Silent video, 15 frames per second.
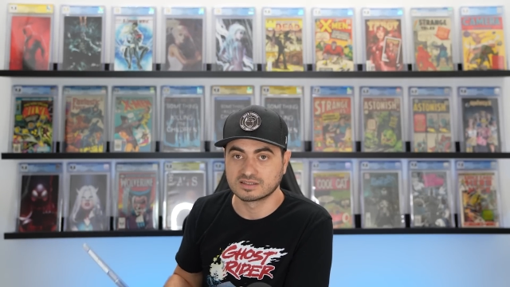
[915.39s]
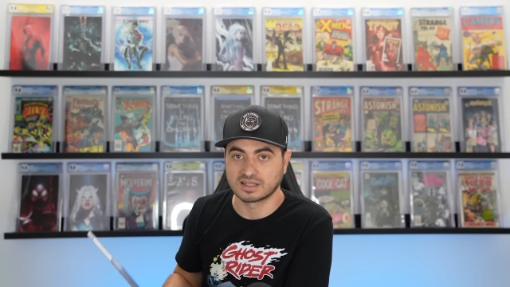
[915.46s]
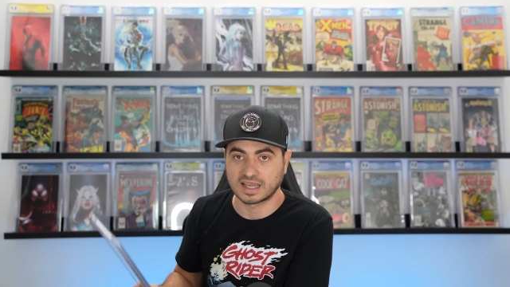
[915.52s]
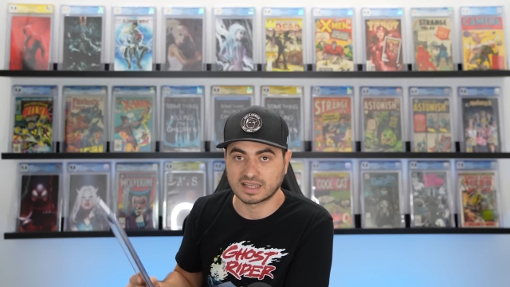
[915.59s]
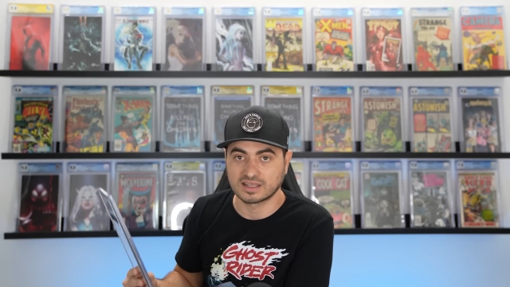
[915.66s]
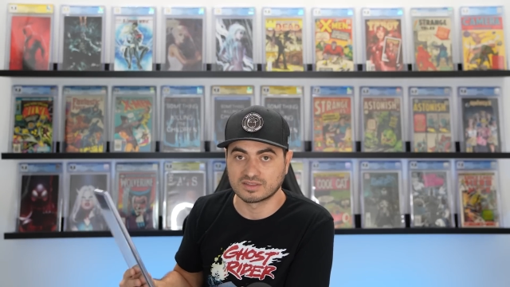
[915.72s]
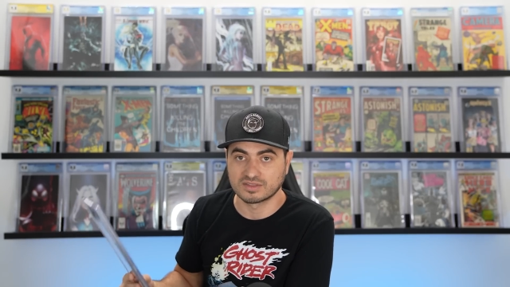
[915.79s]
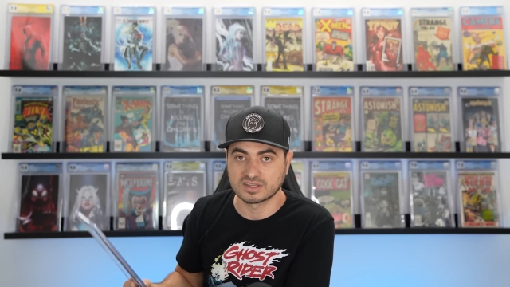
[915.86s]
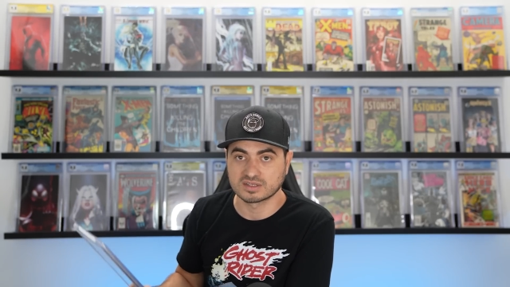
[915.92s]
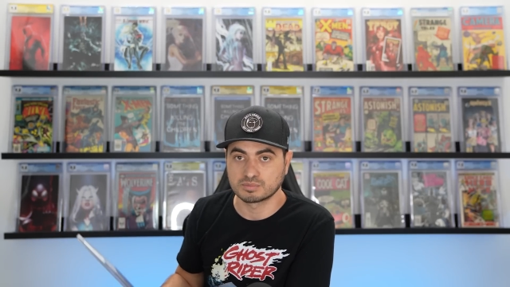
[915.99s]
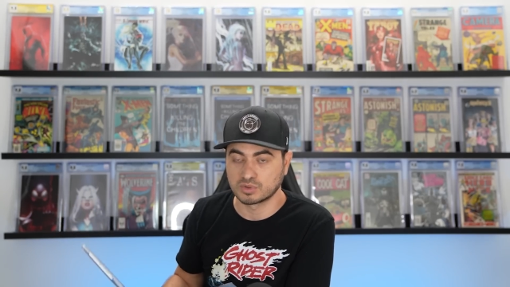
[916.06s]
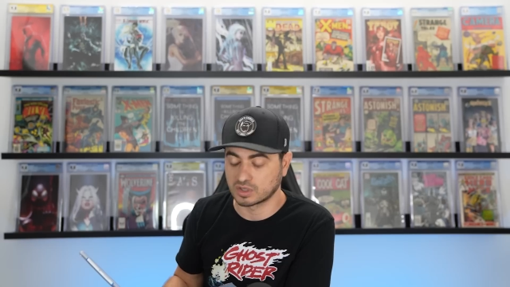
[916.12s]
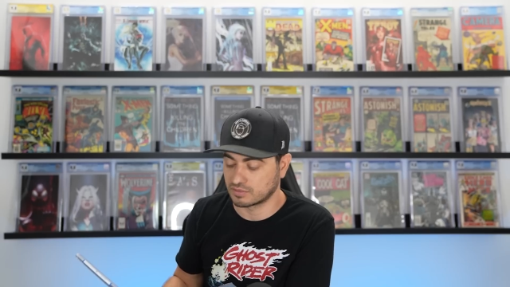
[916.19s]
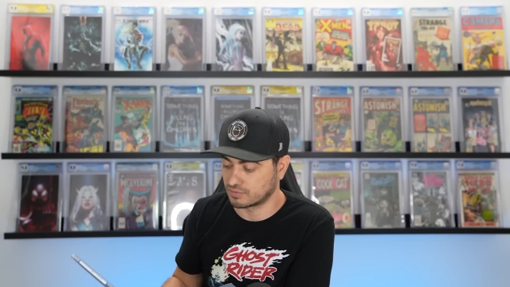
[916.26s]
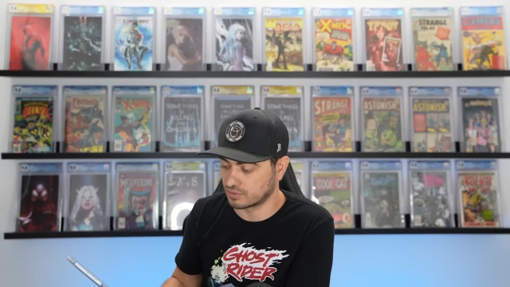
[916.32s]
like in this
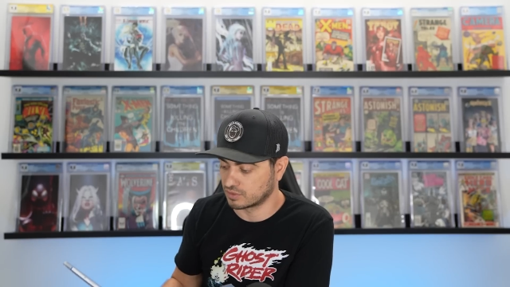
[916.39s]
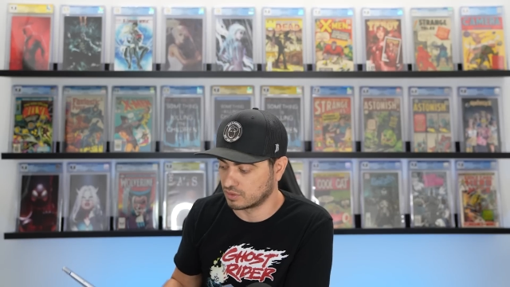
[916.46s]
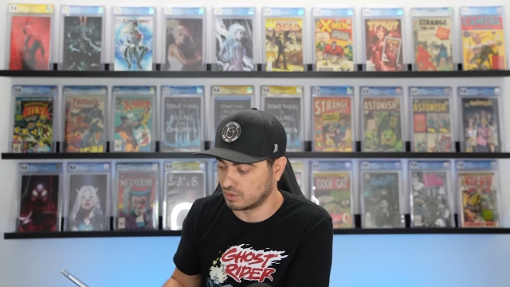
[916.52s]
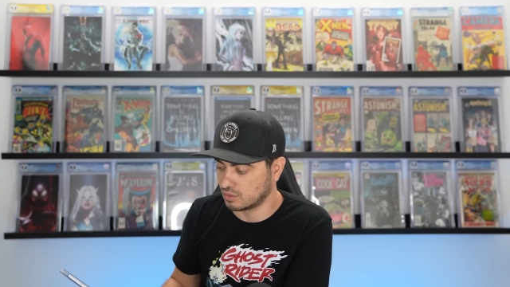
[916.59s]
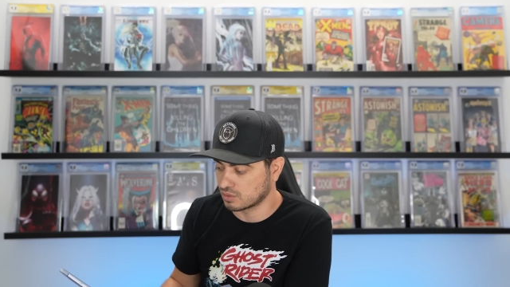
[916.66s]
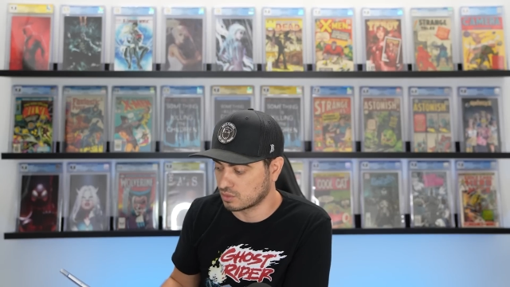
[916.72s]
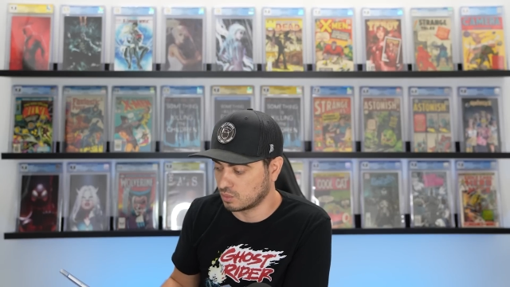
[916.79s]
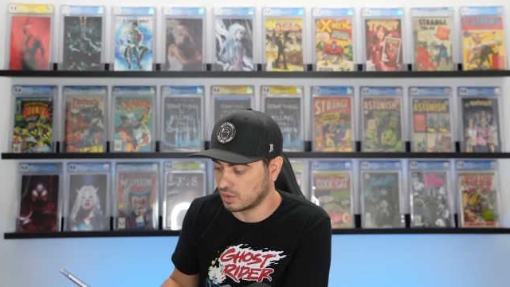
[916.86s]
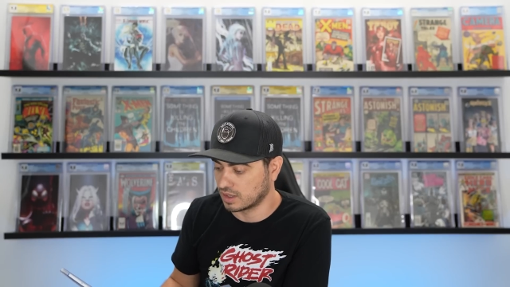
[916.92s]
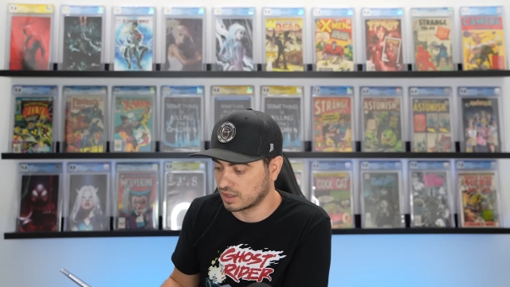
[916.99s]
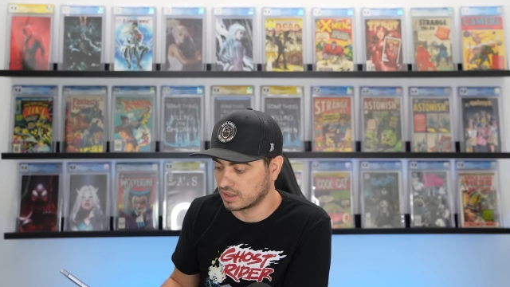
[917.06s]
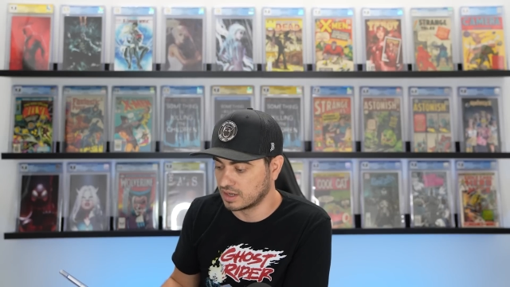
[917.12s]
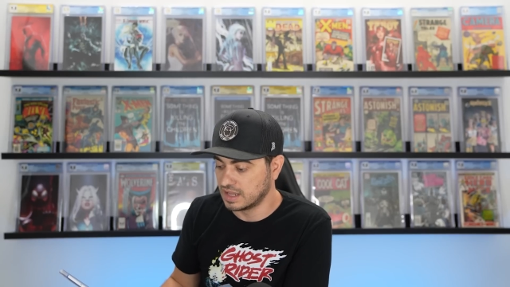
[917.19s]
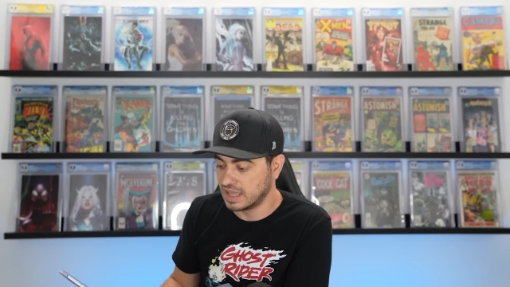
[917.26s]
book for the Hulk 1,